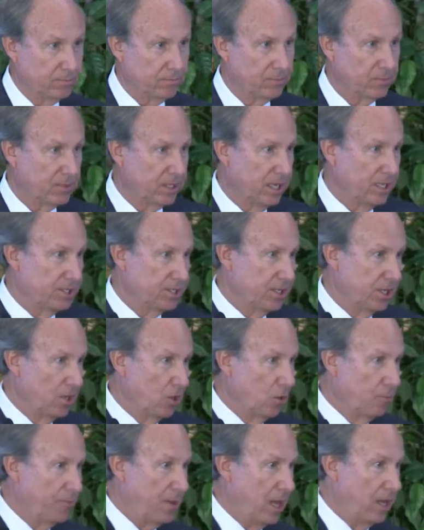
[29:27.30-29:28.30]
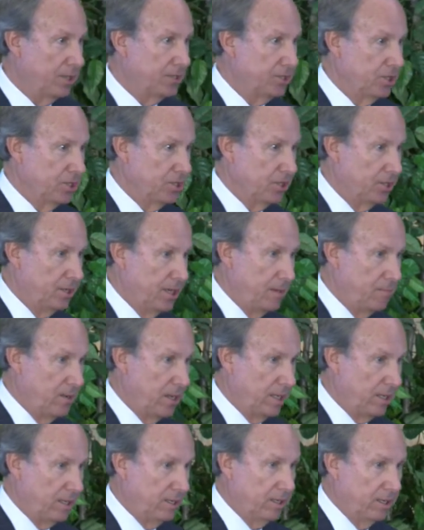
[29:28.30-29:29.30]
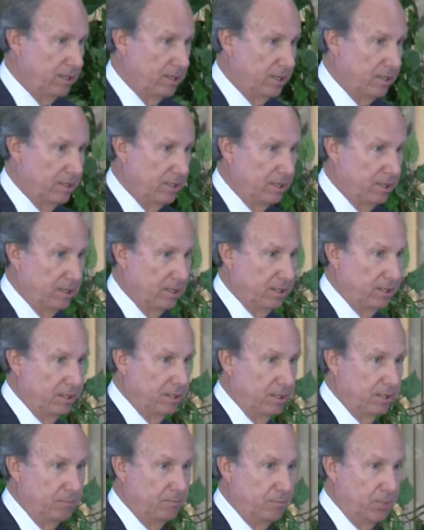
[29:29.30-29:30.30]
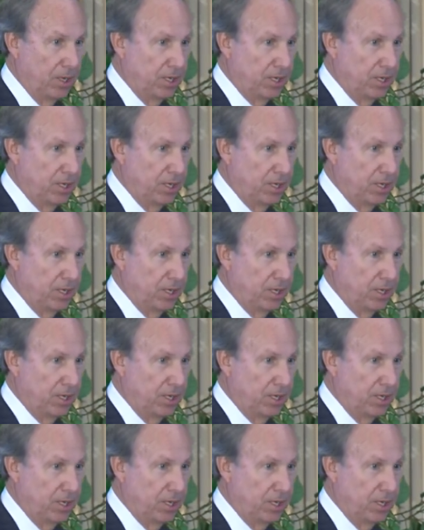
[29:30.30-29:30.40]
It's the old politician in me, but